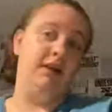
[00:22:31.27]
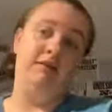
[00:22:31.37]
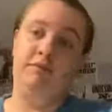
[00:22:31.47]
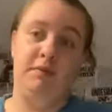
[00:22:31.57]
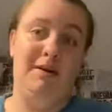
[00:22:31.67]

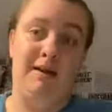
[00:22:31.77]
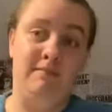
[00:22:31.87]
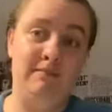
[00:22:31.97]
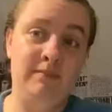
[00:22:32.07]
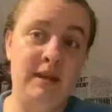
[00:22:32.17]
love with a man.
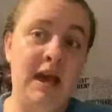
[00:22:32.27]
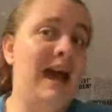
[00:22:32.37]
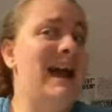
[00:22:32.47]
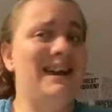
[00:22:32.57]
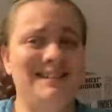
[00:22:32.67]

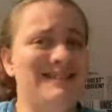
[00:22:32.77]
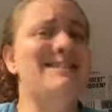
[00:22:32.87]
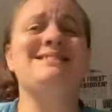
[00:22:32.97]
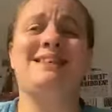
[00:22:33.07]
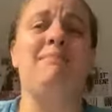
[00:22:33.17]
And he
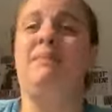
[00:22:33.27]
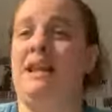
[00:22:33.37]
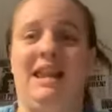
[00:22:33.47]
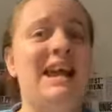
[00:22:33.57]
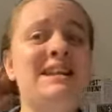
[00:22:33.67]
does have
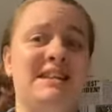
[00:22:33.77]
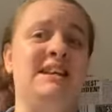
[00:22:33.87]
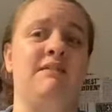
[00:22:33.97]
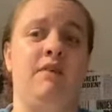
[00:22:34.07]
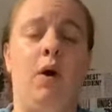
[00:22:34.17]

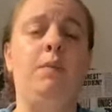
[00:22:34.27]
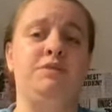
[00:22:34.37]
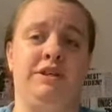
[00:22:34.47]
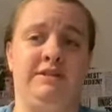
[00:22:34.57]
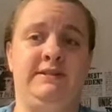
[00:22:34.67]
plenty of
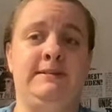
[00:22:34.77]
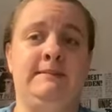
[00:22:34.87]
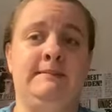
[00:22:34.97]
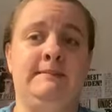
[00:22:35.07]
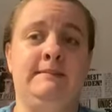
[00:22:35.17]
options.
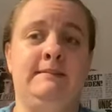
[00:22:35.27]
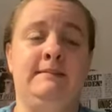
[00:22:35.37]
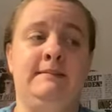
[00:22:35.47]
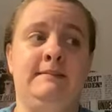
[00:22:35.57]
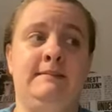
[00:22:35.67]

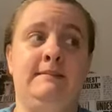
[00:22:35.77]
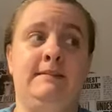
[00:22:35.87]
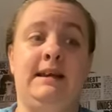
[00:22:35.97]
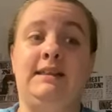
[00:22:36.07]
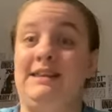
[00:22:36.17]

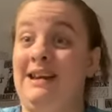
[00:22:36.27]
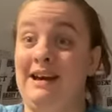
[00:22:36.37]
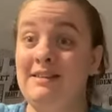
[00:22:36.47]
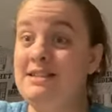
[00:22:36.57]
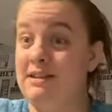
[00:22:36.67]
Like the
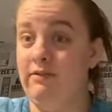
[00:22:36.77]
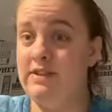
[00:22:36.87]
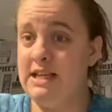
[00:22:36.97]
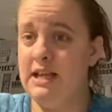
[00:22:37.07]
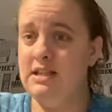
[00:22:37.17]
other Silver
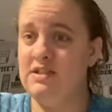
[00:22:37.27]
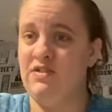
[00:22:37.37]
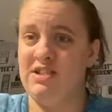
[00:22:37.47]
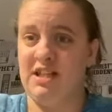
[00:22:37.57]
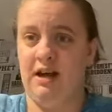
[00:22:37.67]
Saints,
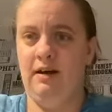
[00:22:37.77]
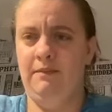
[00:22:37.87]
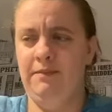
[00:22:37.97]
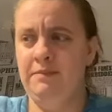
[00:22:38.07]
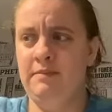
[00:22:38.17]
for a start,
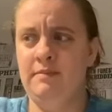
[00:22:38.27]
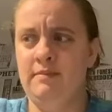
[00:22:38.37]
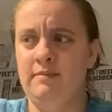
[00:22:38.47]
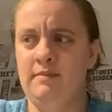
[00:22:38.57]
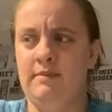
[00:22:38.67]

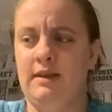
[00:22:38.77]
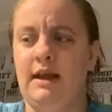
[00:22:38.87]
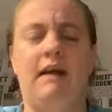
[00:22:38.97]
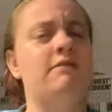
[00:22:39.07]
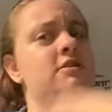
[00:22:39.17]

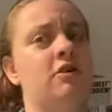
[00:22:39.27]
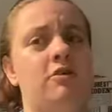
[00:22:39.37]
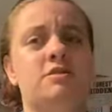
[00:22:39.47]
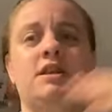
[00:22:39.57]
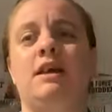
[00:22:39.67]
Aaron de
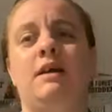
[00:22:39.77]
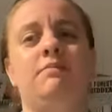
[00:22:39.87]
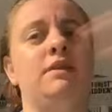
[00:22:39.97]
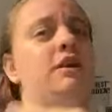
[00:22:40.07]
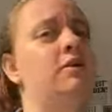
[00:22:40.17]
Coste and
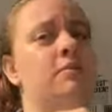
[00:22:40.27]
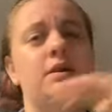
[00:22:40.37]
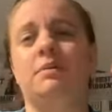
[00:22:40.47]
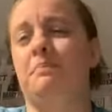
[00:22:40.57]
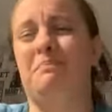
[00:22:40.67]
him, the humour,
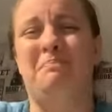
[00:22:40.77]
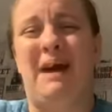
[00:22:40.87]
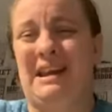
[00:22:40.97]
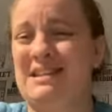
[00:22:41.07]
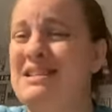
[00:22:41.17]
the
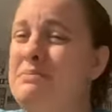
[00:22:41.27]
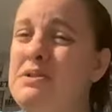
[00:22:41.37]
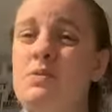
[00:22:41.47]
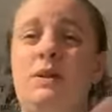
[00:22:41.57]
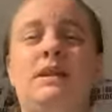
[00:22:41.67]
banter
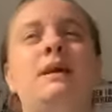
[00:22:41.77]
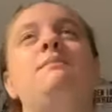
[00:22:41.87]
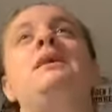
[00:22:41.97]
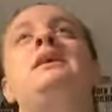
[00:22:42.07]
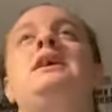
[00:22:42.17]
between
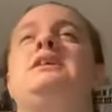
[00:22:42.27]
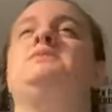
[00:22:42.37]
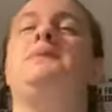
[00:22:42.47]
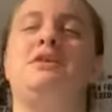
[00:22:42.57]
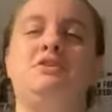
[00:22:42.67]
them,
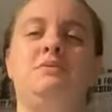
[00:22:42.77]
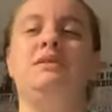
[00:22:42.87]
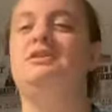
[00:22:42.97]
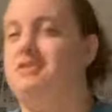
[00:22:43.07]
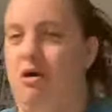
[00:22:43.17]
especially when
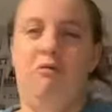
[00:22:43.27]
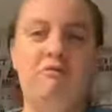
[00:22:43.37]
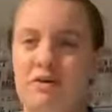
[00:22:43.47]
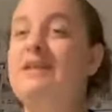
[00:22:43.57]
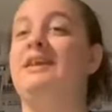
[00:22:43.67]
they don't
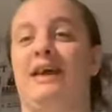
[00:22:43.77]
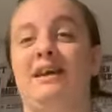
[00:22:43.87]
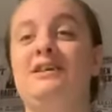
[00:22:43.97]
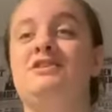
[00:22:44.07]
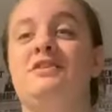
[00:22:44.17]
really
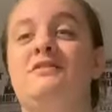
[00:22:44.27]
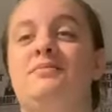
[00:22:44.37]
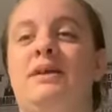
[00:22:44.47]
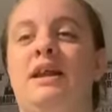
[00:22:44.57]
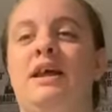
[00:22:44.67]
like each other at the
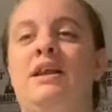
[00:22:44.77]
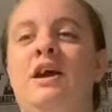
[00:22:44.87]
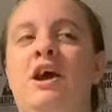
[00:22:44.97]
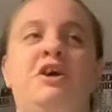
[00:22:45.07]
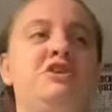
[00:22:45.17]
beginning,
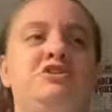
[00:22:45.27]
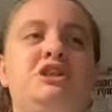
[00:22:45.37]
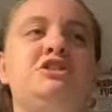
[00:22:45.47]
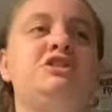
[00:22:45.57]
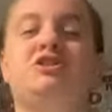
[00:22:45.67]

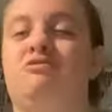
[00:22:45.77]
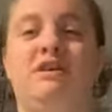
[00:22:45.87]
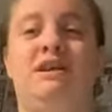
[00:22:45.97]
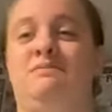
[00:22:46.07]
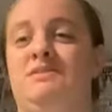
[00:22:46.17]
just
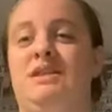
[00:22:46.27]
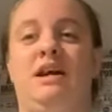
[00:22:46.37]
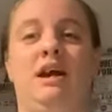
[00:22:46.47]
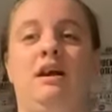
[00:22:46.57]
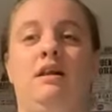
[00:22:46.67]
screams like